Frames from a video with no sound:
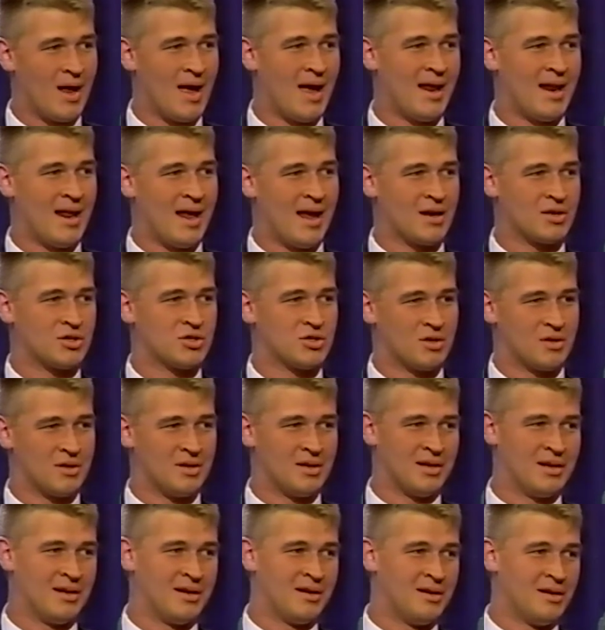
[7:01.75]
not
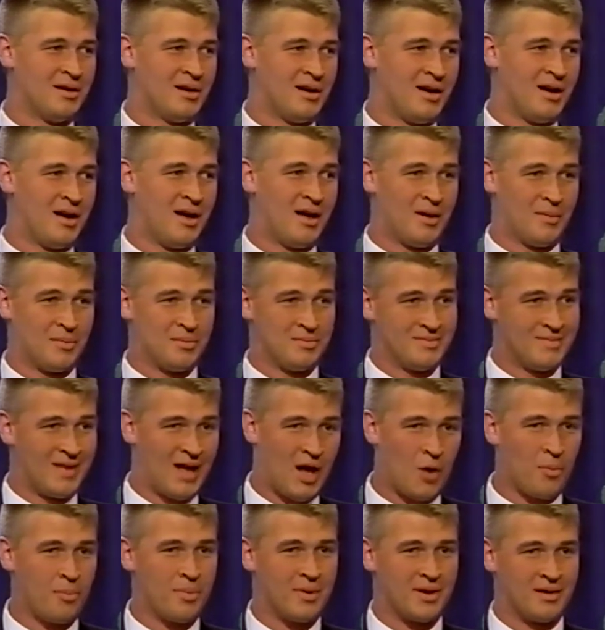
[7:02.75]
actually
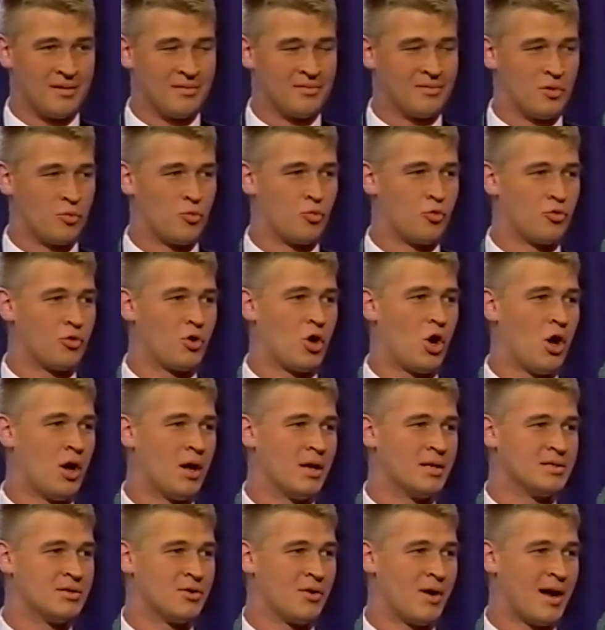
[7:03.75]
helping the root
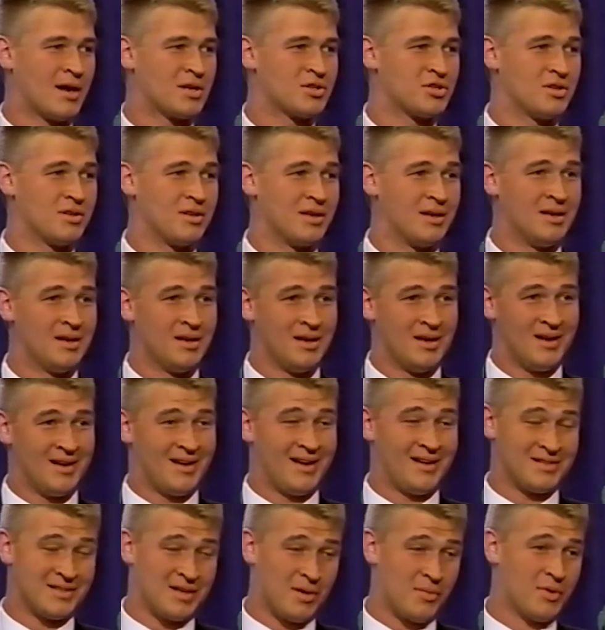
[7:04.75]
cause. They're actually,
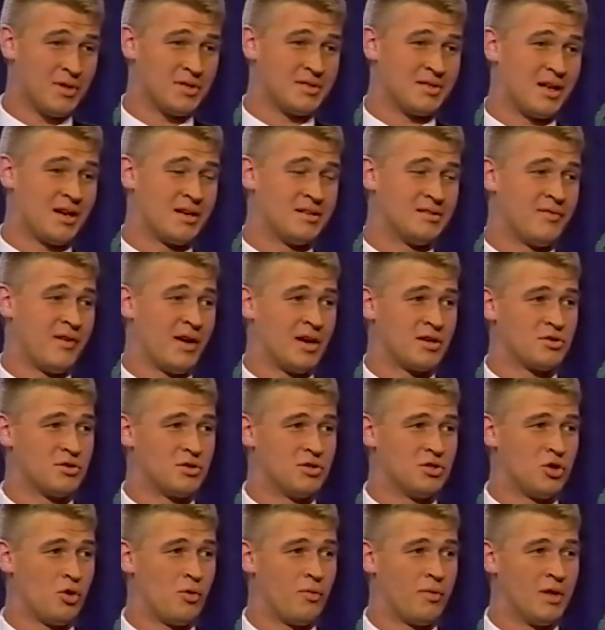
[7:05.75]
some of the studies have
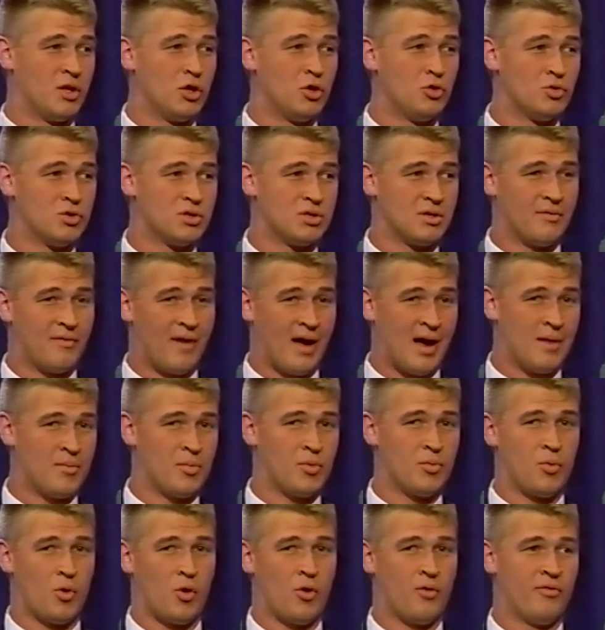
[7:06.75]
actually shown the use of
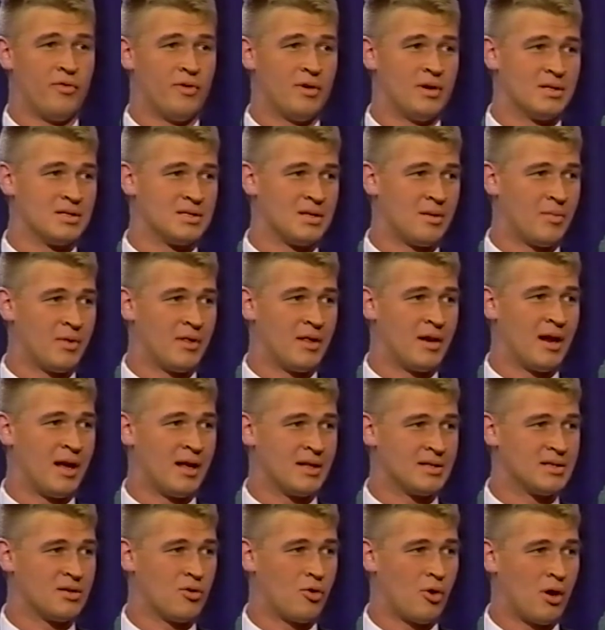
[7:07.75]
ibuprofen and some of the
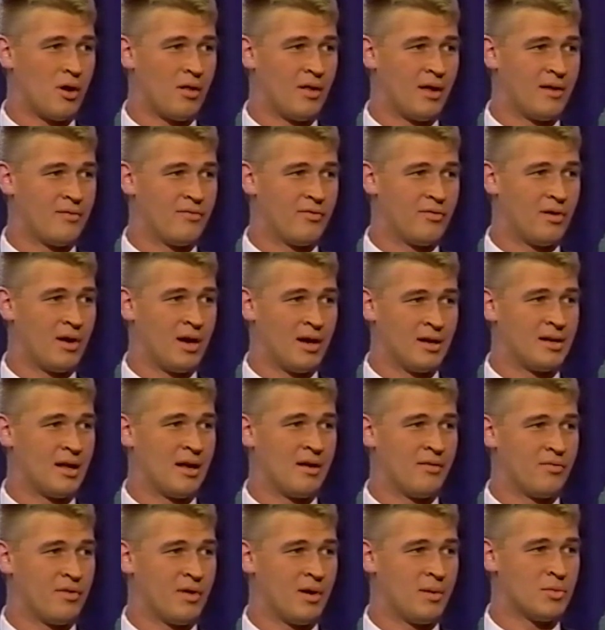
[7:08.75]
non-steroidal
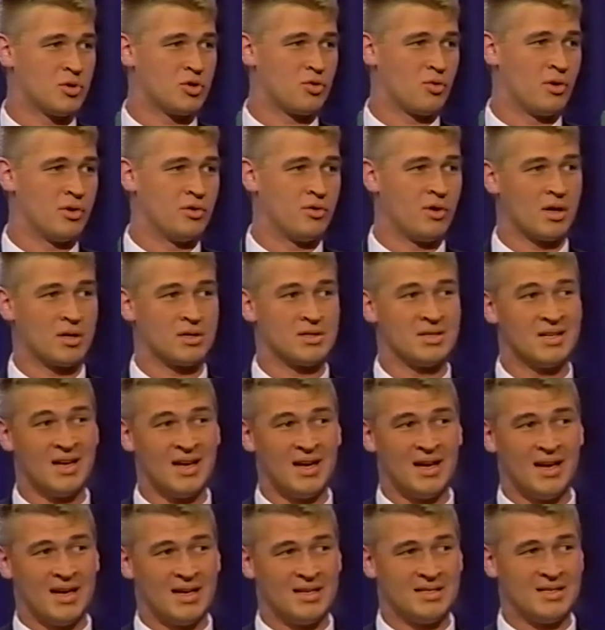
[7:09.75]
anti-inflammatory drugs
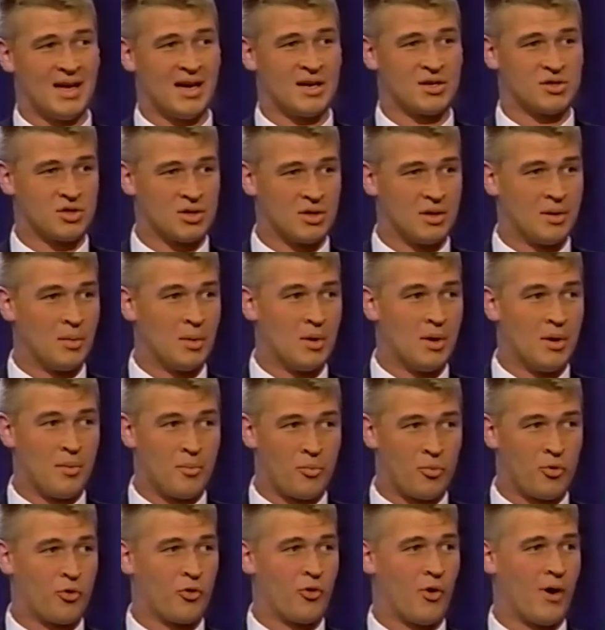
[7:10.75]
is actually
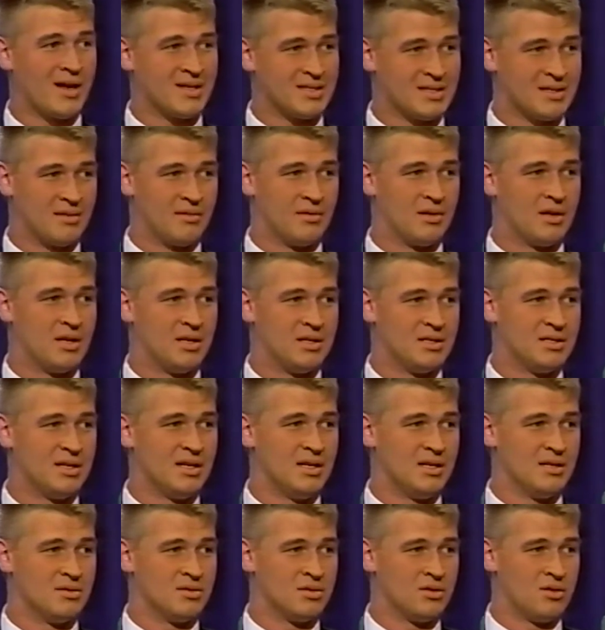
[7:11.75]
progressing the
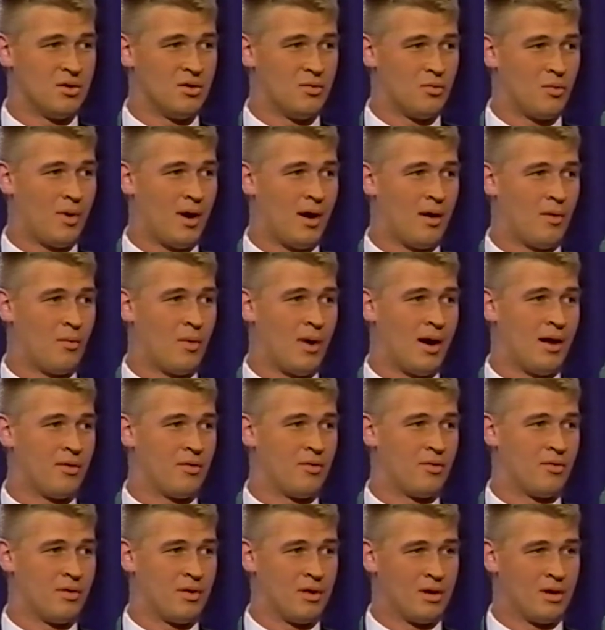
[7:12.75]
disease, rather